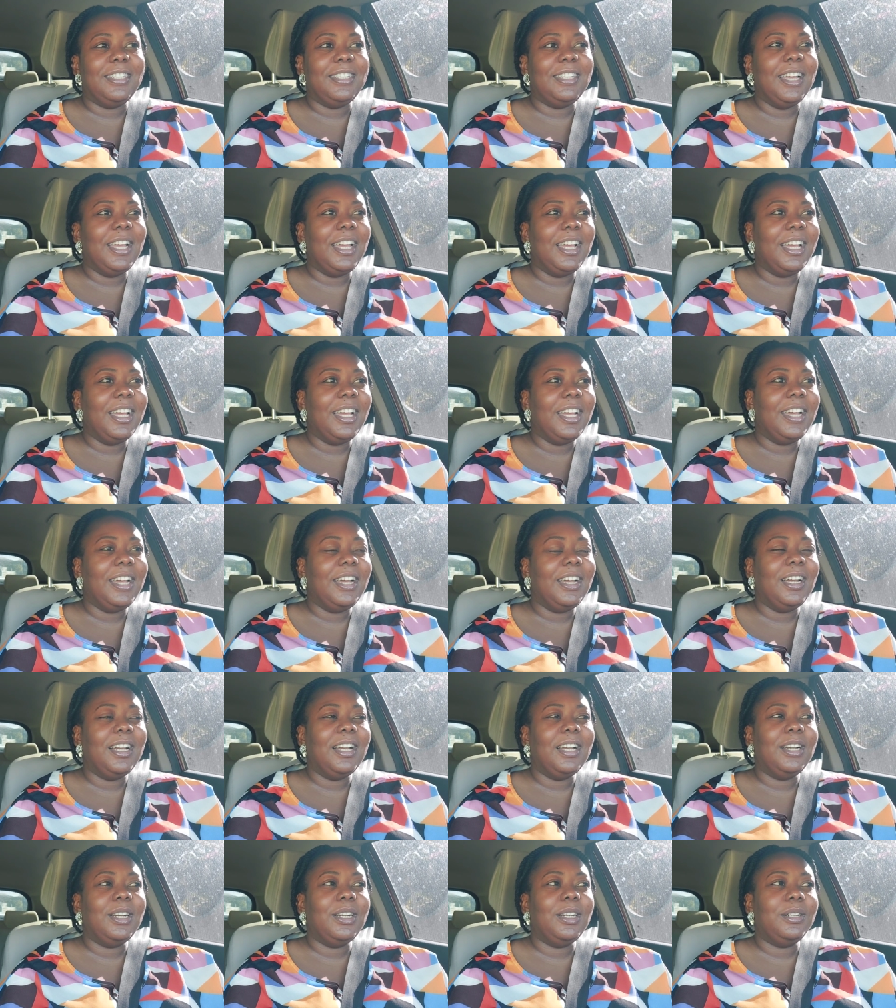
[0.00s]

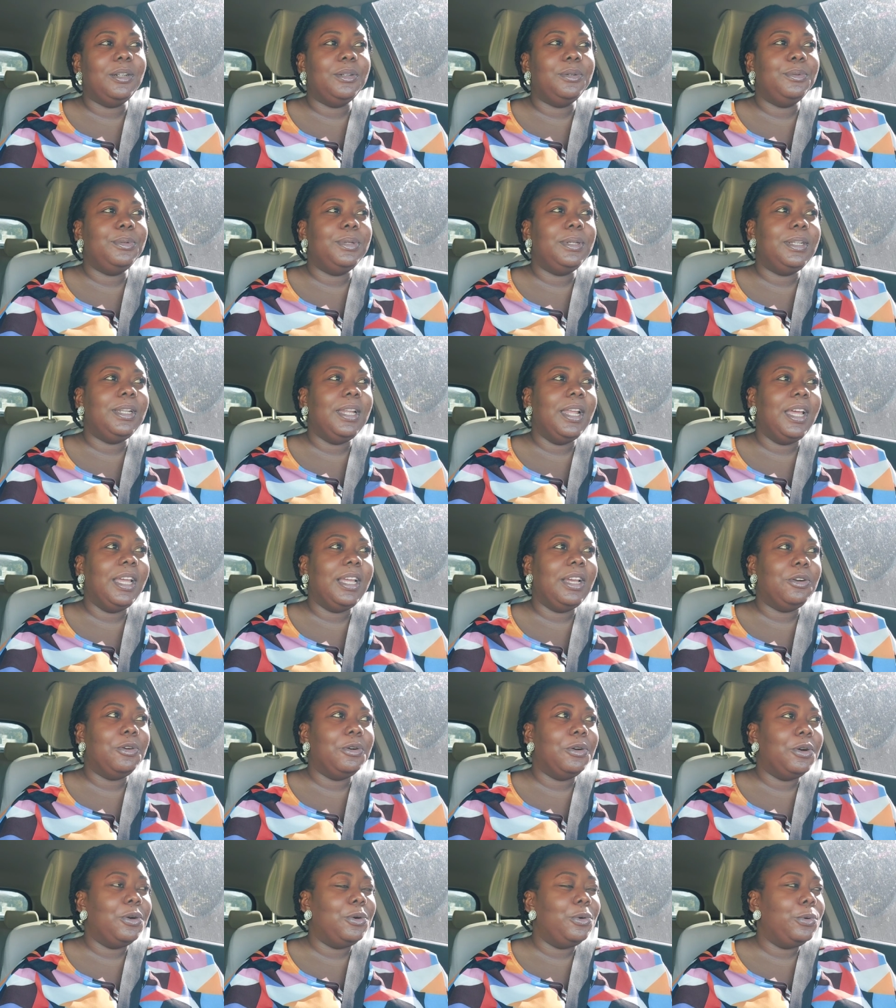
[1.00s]
yeah we
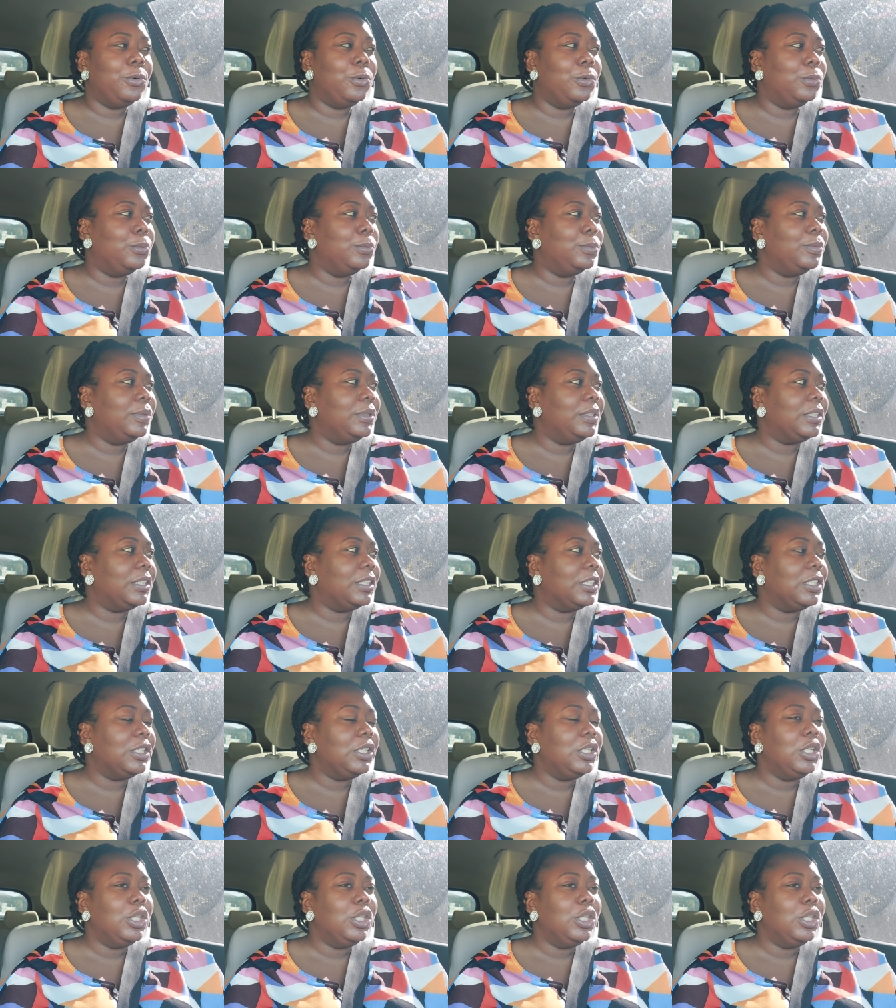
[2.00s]
like our homes